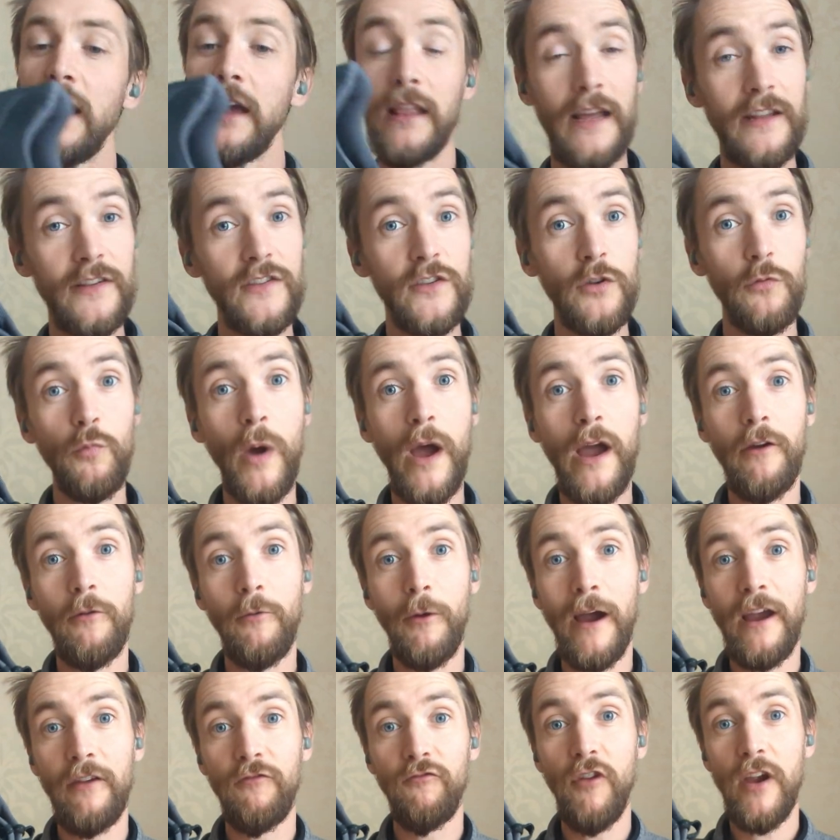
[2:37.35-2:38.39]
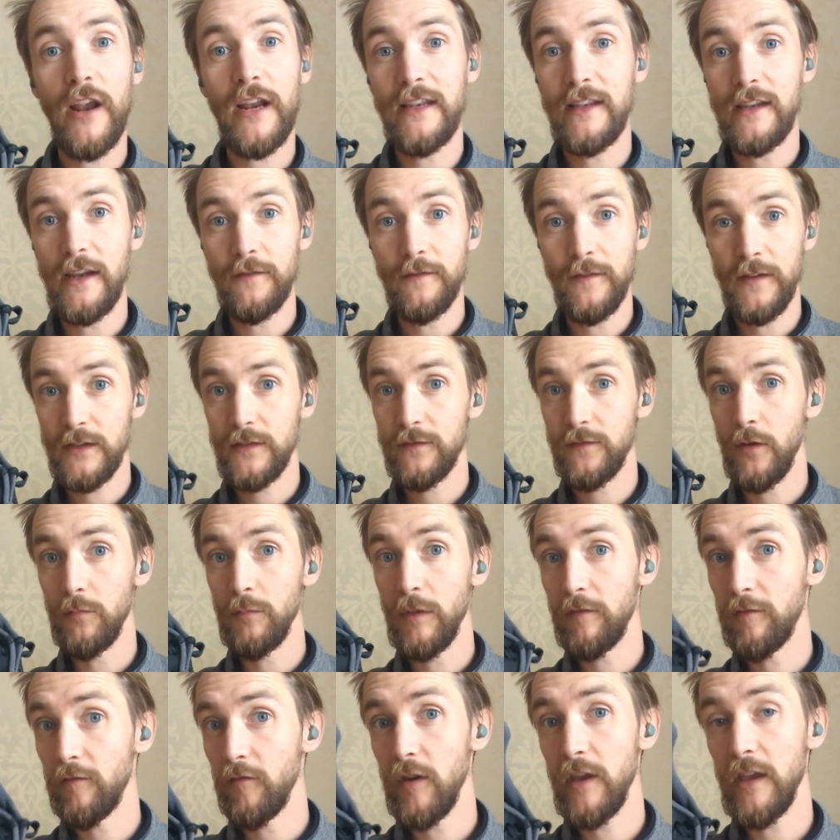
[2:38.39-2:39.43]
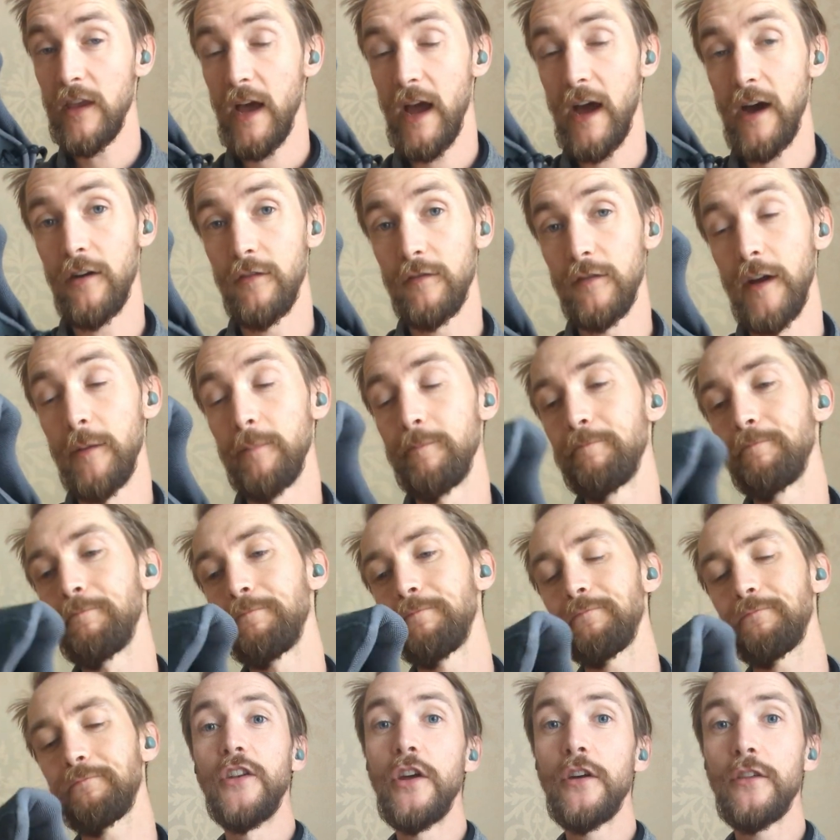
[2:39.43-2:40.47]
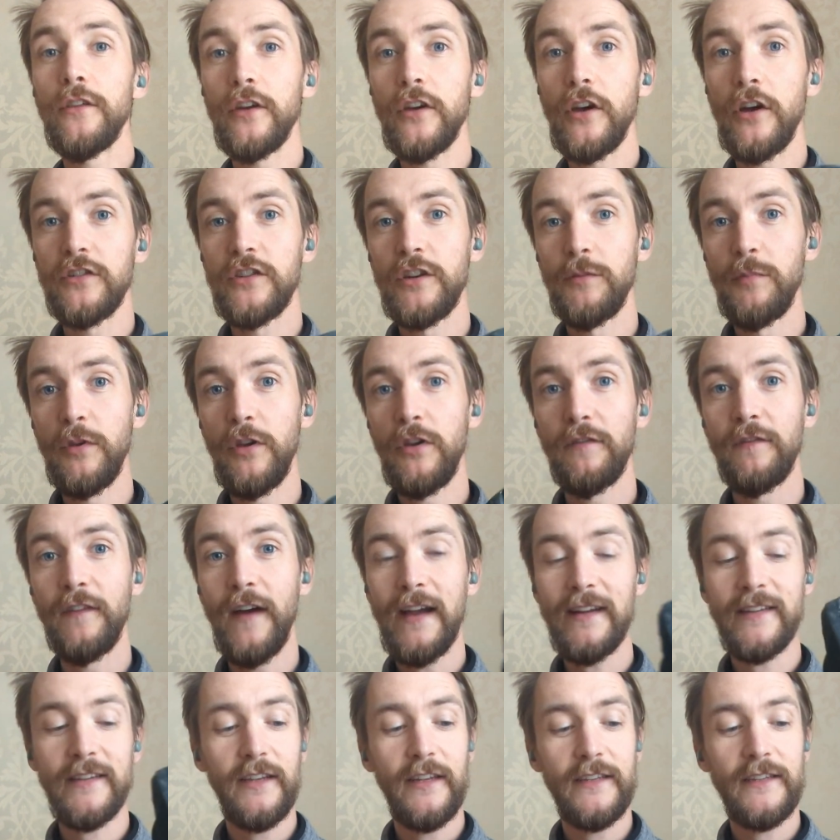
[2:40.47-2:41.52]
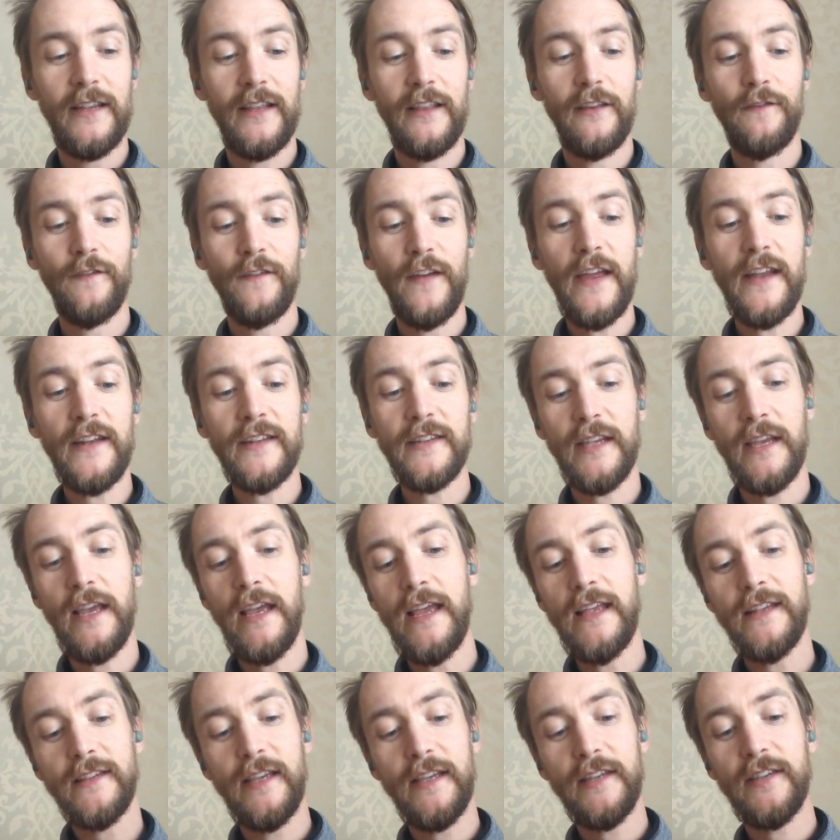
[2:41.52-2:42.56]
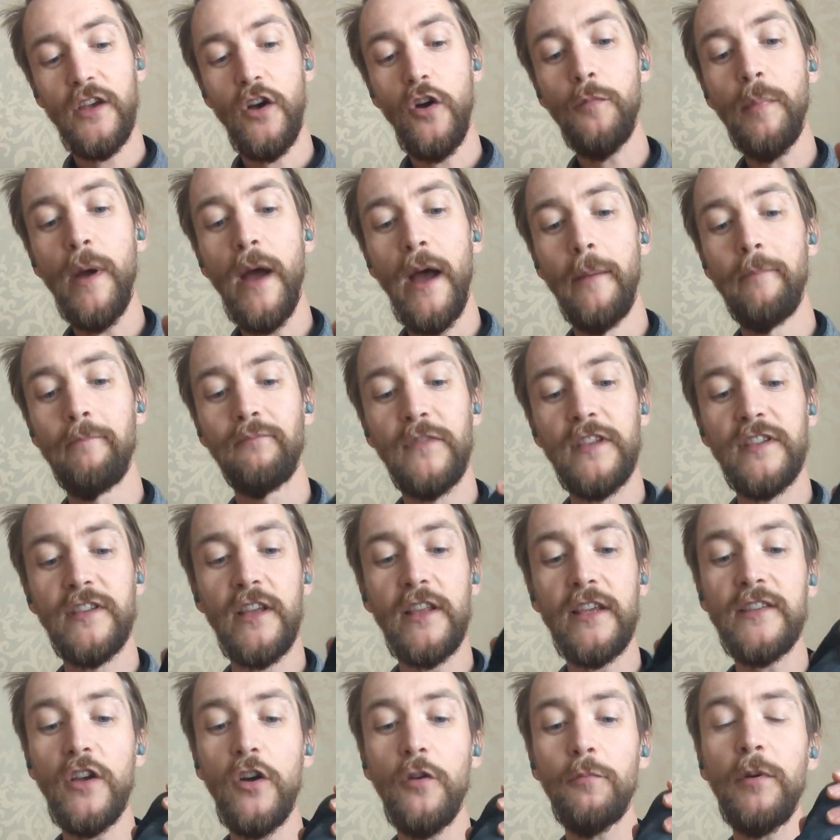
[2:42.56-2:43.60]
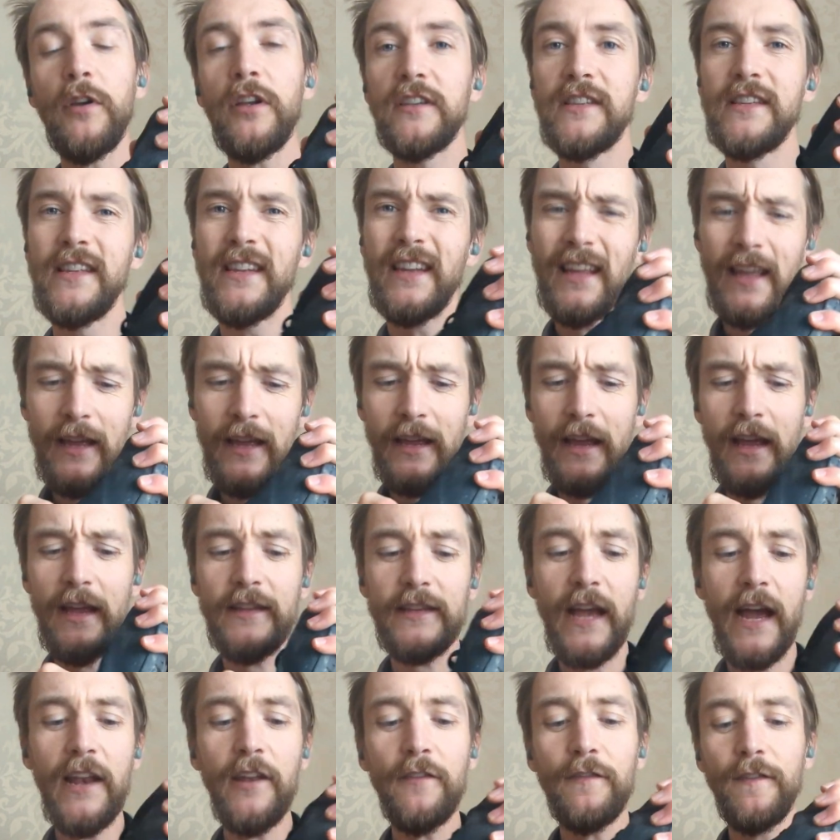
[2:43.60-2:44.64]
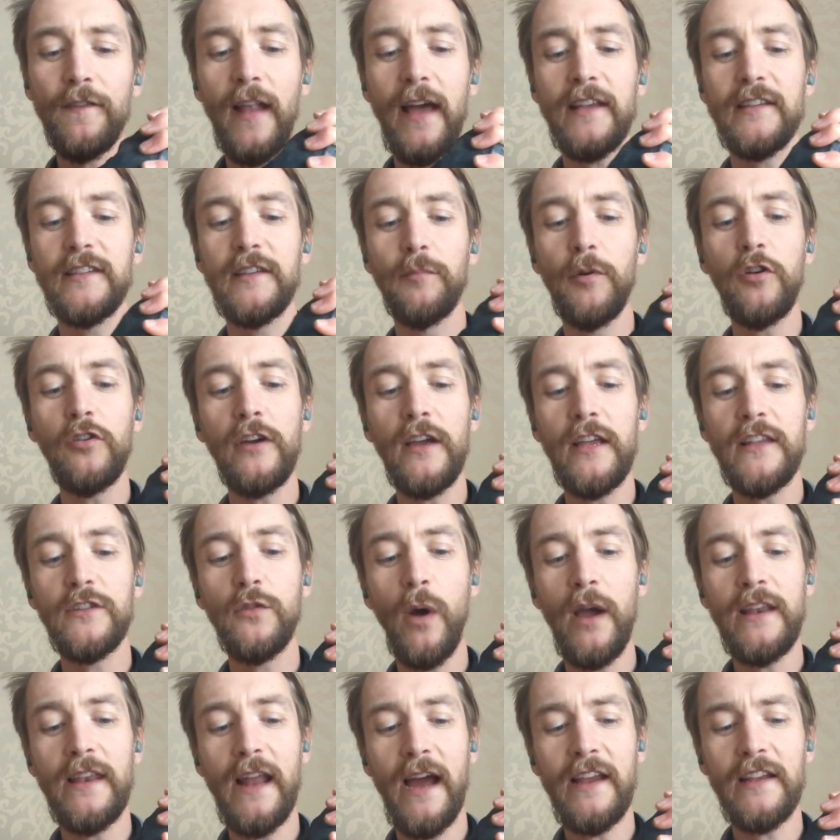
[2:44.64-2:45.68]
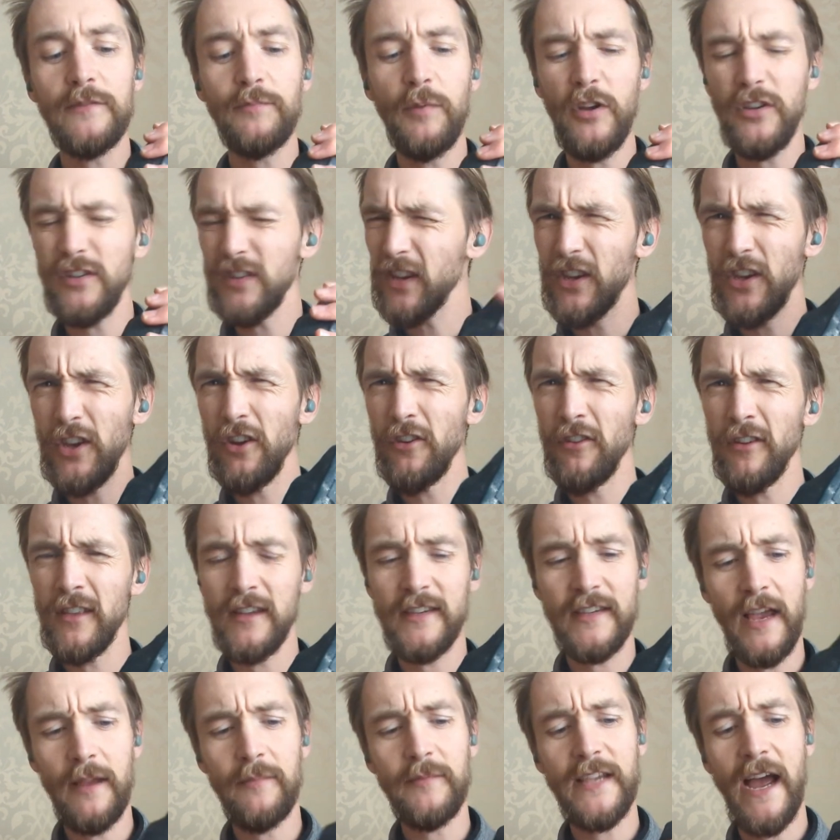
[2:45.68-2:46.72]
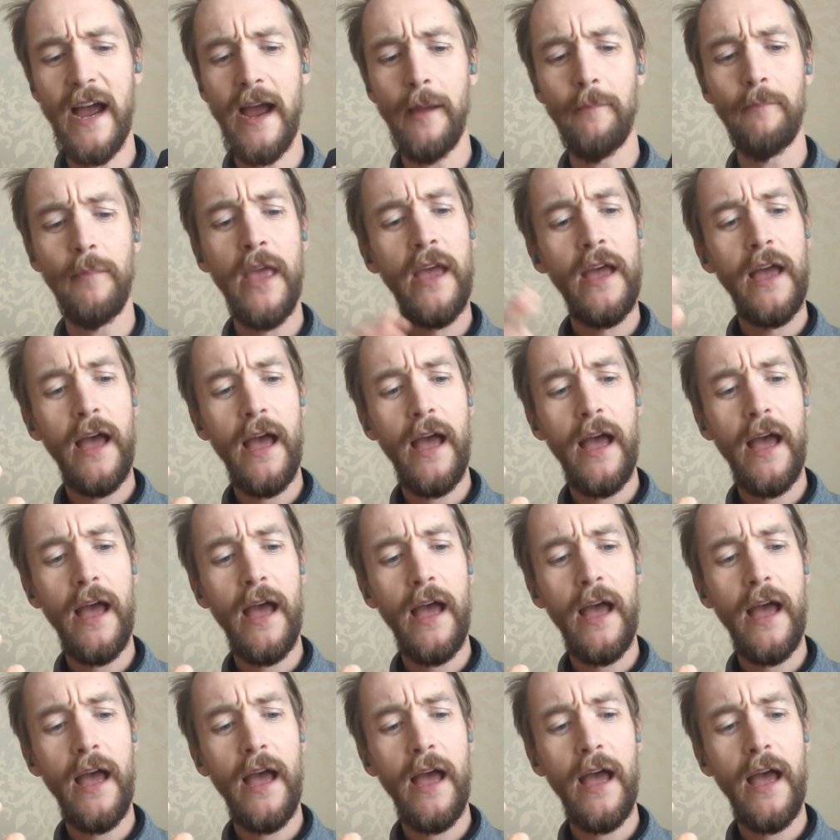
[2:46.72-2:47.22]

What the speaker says: That's somewhere where it really differs from the Freak Calver. Another contributing factor to the fit is this upper. So this upper is it's kind of flexible, it's quite nice, but secure at the same time.